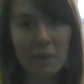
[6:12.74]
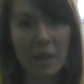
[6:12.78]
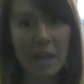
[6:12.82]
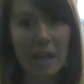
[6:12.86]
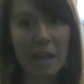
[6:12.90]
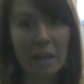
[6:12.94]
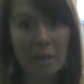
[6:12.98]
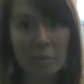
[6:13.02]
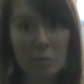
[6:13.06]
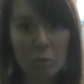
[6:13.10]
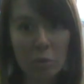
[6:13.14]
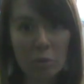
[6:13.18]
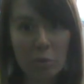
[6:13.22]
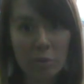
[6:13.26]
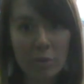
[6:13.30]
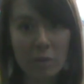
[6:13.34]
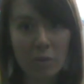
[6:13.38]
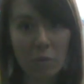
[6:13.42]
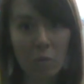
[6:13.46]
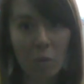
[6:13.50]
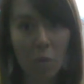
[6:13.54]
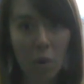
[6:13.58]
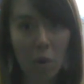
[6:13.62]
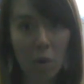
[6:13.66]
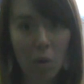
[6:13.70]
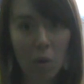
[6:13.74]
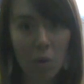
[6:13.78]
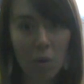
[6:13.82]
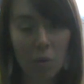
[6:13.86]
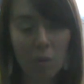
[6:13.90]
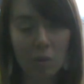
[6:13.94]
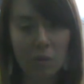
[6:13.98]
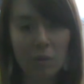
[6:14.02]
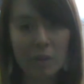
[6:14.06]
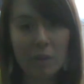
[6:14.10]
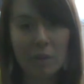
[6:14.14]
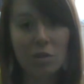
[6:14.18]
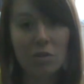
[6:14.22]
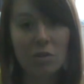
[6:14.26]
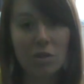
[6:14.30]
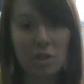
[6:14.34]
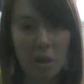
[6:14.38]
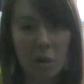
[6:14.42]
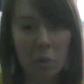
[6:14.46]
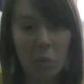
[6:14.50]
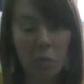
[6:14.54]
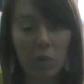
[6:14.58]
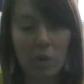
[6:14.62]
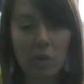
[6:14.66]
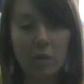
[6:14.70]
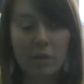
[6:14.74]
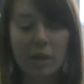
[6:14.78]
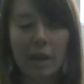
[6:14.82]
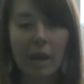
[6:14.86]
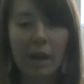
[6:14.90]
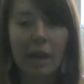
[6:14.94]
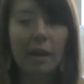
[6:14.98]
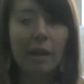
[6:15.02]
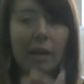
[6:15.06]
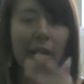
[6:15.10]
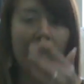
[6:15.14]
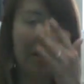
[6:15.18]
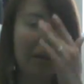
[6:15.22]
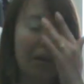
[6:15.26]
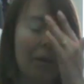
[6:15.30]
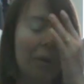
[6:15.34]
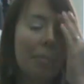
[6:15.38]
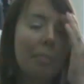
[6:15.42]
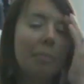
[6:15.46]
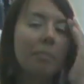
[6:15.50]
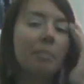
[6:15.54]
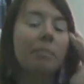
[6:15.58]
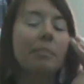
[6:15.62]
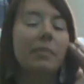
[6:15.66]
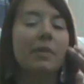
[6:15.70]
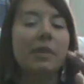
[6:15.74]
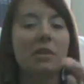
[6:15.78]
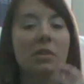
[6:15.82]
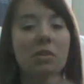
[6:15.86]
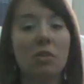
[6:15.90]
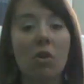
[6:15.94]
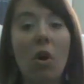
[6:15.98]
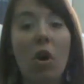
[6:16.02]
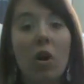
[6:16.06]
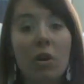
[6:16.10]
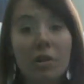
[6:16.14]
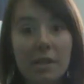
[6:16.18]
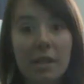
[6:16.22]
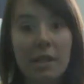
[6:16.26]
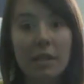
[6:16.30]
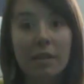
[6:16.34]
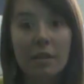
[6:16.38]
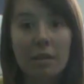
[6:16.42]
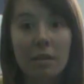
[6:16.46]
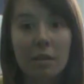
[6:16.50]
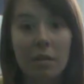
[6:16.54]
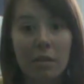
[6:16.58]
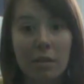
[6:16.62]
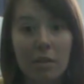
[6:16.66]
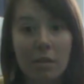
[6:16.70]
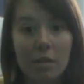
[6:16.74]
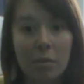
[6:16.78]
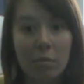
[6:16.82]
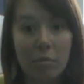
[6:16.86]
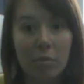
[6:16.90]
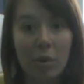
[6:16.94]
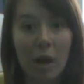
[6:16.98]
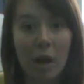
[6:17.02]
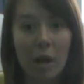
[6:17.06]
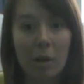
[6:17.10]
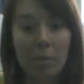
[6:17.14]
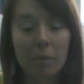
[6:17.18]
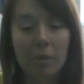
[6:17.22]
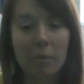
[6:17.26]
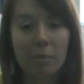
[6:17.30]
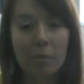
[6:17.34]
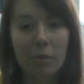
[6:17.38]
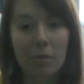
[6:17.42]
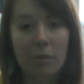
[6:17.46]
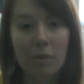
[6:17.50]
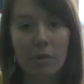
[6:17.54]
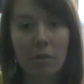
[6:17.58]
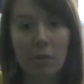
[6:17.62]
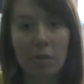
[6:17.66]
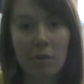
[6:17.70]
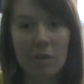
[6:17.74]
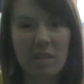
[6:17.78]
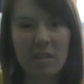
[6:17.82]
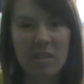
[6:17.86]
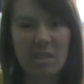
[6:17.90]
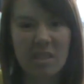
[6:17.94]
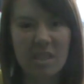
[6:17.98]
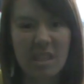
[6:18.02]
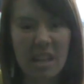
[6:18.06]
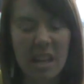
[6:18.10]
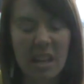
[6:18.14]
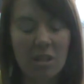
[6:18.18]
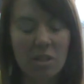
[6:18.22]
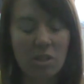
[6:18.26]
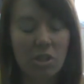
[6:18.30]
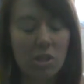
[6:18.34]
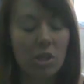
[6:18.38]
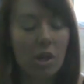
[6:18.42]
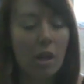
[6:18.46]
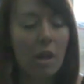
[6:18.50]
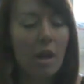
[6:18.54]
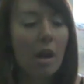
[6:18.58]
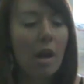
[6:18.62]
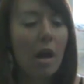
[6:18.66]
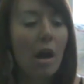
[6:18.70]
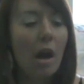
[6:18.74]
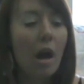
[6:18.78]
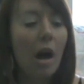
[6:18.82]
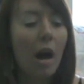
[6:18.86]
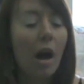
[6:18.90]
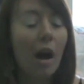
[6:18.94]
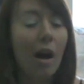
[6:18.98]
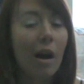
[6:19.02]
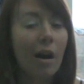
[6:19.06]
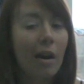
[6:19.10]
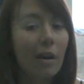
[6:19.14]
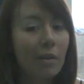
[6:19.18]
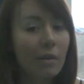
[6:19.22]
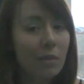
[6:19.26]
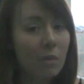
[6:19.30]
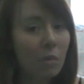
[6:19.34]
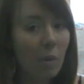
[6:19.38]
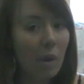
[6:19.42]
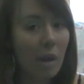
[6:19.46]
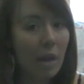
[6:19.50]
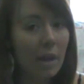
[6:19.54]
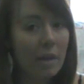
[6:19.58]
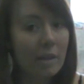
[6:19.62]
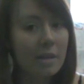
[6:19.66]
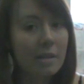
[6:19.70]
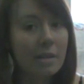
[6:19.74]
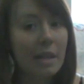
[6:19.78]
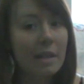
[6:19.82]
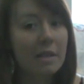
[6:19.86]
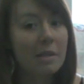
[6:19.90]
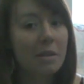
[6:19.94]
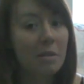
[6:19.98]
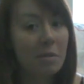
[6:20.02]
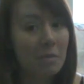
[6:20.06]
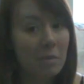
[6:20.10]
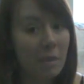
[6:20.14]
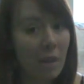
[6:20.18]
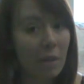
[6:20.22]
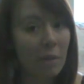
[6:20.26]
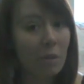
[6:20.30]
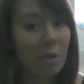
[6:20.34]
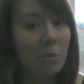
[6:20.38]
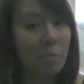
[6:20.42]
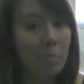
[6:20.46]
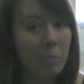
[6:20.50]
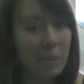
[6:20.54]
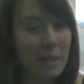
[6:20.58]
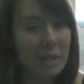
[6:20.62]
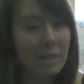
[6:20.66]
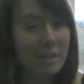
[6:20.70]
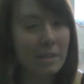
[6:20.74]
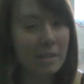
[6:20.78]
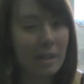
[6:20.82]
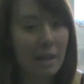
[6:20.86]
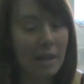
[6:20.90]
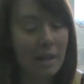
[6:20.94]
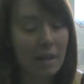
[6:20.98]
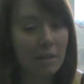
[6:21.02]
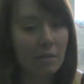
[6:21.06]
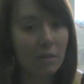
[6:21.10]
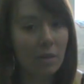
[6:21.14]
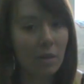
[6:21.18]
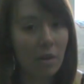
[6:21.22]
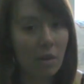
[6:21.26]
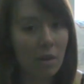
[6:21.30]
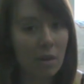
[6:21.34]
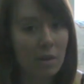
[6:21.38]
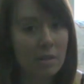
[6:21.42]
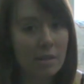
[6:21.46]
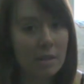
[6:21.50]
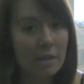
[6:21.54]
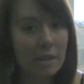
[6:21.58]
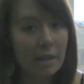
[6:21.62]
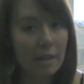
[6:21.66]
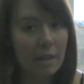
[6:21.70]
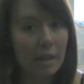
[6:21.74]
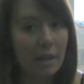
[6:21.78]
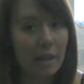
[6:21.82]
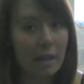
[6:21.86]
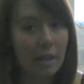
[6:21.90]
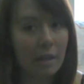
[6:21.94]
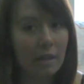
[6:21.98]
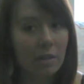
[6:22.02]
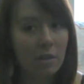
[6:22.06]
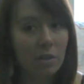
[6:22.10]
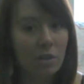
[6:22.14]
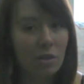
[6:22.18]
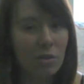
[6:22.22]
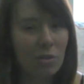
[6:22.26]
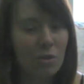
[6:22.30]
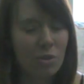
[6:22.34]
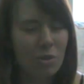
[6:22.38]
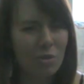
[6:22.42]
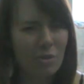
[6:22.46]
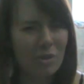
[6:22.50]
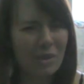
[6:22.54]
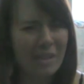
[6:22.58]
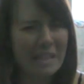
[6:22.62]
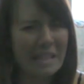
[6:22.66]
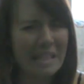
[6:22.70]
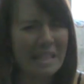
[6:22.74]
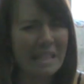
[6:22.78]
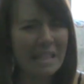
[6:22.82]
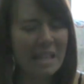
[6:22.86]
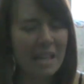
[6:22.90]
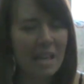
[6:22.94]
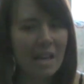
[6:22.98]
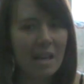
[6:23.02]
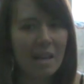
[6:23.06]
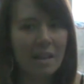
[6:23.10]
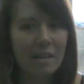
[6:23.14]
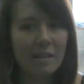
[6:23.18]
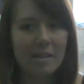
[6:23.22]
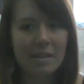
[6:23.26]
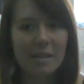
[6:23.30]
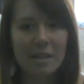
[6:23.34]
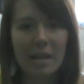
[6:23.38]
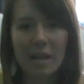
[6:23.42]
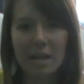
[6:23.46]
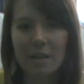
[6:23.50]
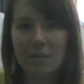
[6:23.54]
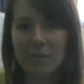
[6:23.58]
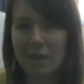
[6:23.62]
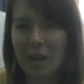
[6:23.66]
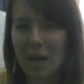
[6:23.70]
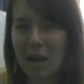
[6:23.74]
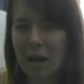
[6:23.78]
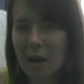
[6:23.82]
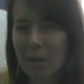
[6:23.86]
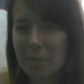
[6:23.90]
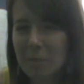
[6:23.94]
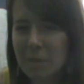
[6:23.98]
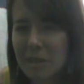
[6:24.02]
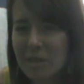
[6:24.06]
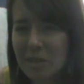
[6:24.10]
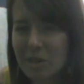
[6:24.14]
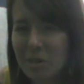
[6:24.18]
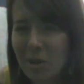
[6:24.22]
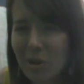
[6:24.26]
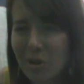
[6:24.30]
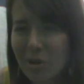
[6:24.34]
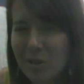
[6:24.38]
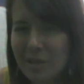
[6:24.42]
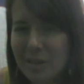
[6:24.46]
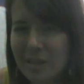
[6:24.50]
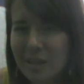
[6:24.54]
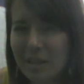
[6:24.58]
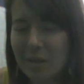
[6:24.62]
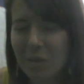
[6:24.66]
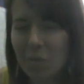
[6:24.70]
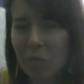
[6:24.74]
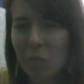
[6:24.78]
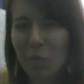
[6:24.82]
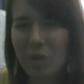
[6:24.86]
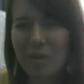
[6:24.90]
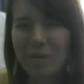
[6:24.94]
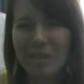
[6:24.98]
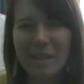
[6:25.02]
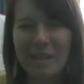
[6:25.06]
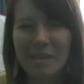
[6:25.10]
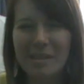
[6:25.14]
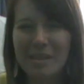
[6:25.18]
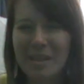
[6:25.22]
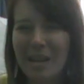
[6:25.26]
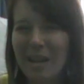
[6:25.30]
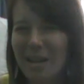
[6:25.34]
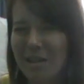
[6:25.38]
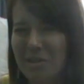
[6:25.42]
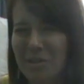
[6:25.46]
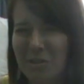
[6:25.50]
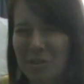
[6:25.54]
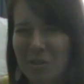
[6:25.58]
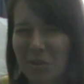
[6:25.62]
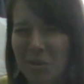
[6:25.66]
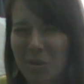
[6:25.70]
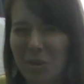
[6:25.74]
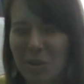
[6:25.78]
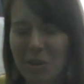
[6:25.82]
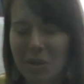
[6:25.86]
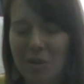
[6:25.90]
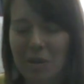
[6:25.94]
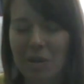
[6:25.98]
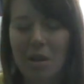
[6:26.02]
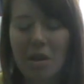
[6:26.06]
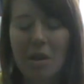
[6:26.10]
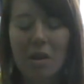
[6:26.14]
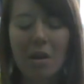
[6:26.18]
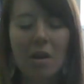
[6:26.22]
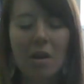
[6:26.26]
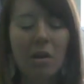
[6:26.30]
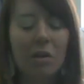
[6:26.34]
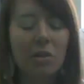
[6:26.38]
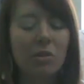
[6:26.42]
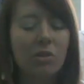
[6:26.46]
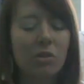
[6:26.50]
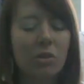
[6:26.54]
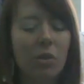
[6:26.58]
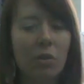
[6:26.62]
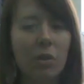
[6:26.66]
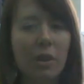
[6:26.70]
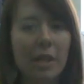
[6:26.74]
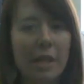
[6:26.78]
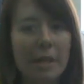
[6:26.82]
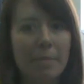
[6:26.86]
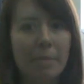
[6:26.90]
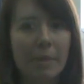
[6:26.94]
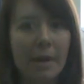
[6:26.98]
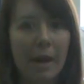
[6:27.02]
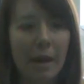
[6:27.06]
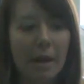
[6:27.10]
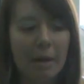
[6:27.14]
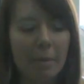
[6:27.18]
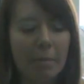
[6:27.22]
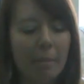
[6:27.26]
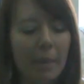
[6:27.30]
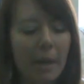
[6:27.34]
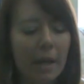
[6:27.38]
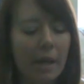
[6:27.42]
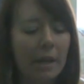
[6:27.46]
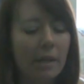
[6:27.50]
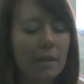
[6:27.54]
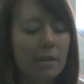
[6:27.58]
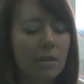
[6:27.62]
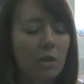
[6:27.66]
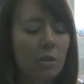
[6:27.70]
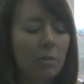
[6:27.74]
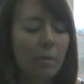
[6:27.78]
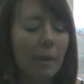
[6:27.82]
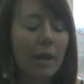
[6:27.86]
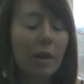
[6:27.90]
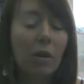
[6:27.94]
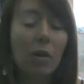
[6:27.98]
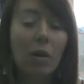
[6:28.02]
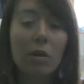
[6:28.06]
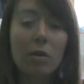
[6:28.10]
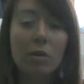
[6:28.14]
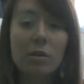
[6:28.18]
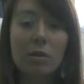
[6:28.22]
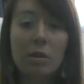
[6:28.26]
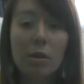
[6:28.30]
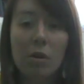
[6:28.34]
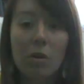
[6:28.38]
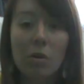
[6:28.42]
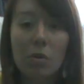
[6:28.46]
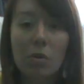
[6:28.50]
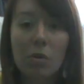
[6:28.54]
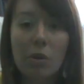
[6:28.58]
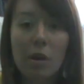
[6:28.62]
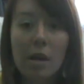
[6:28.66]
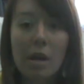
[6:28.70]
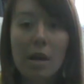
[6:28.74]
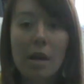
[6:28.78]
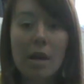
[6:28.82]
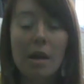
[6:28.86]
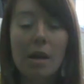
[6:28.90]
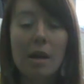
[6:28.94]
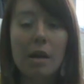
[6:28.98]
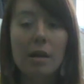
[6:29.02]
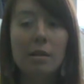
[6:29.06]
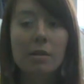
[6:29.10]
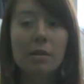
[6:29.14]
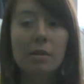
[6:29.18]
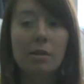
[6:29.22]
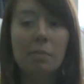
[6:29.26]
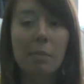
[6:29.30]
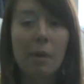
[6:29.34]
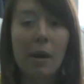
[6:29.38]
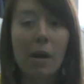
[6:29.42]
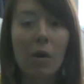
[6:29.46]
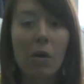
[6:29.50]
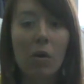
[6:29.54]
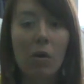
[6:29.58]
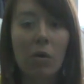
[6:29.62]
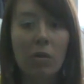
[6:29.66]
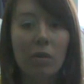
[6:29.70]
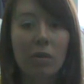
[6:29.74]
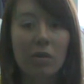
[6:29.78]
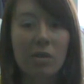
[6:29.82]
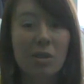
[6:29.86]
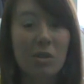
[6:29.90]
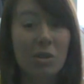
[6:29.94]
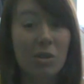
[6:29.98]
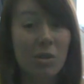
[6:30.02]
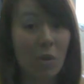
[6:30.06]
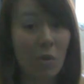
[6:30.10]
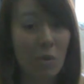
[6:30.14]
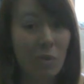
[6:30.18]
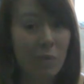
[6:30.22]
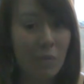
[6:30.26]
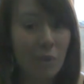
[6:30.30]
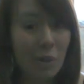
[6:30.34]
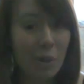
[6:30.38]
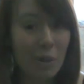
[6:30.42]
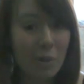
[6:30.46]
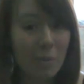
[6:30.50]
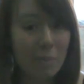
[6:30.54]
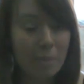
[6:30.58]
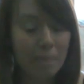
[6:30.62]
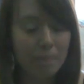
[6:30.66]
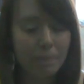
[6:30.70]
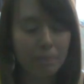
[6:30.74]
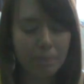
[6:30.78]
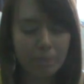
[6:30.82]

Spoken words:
of animal in the wall or in your ductwork that is causing the problem or the stench. Otherwise, that's another big sign of a haunting, and usually a sign of an ominous haunting, one that's not so good. So keep that in mind. You might also smell sulfur,